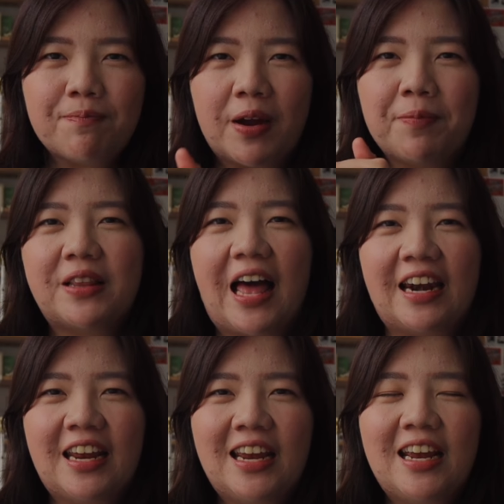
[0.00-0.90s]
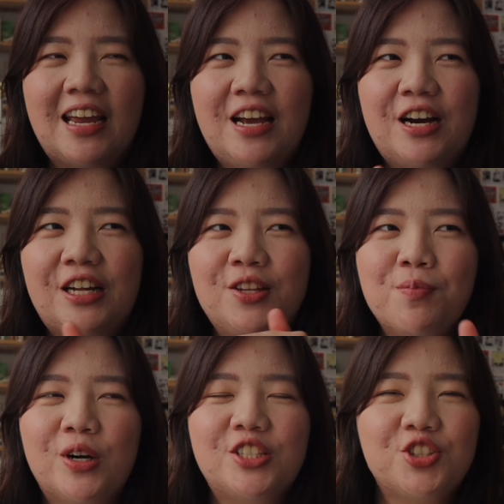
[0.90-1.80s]
my planning, the
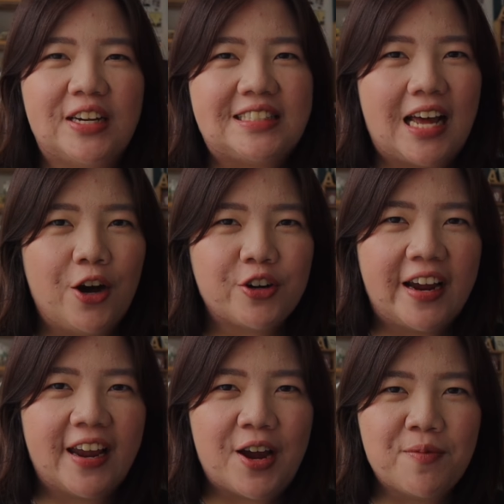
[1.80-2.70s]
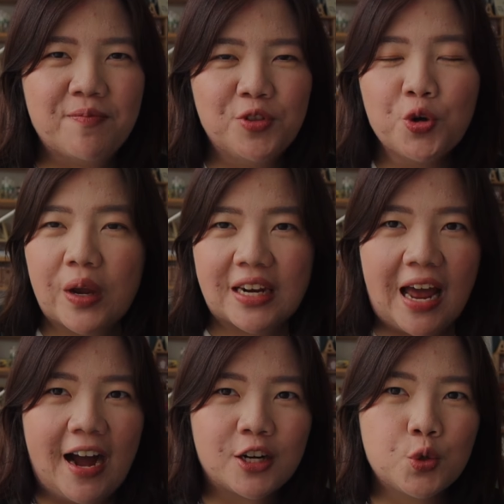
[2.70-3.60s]
more stressed out I am doing
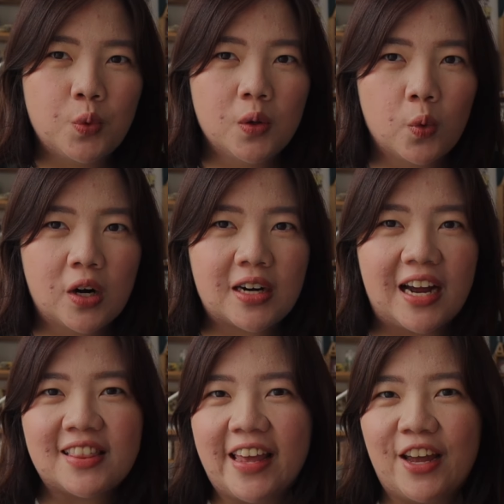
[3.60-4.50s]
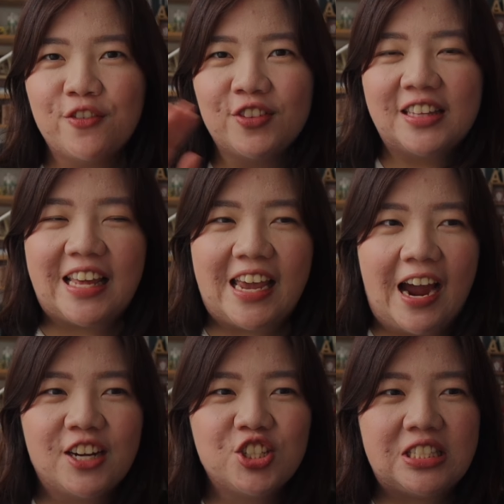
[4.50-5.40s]
the actual work. At the end of the day,
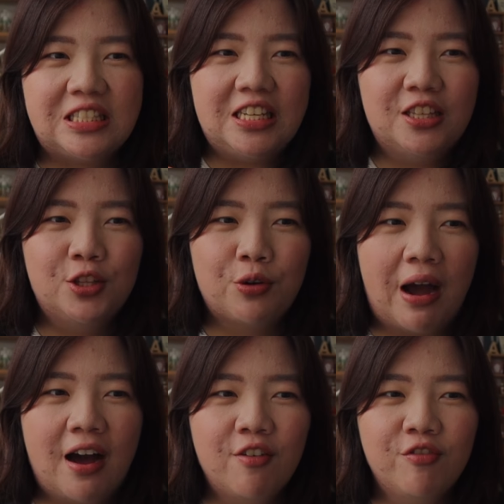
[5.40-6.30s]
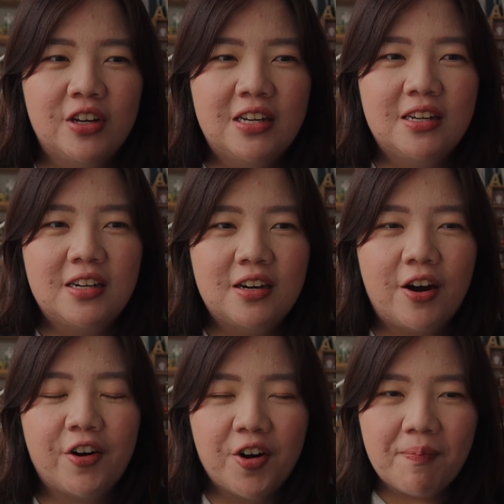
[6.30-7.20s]
I just need to have
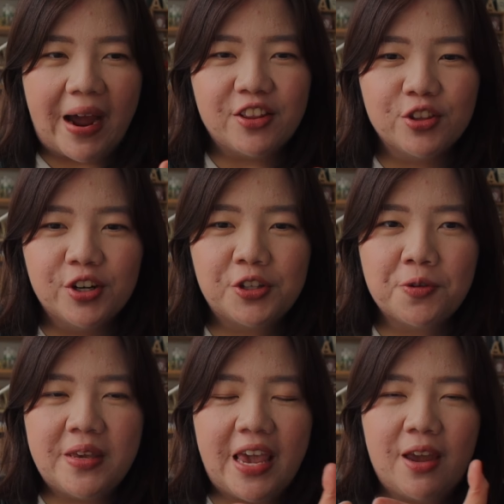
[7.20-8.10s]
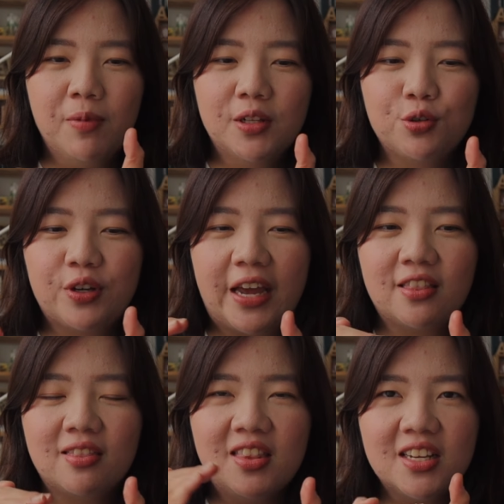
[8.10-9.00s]
a reminder to be able to
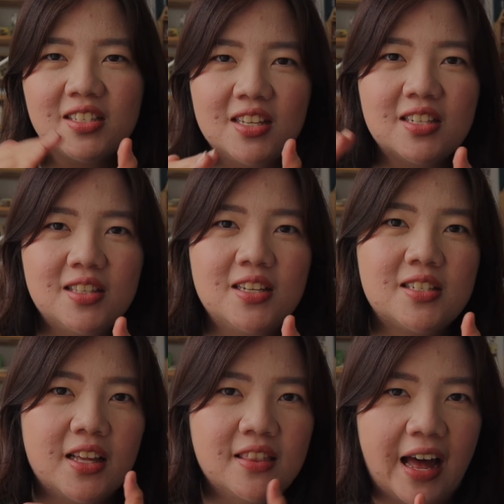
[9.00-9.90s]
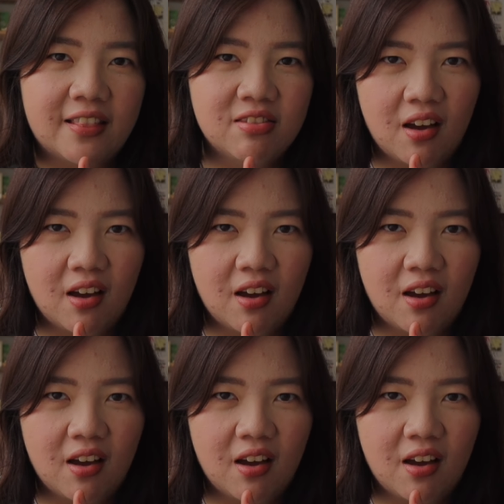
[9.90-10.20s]
get this, and that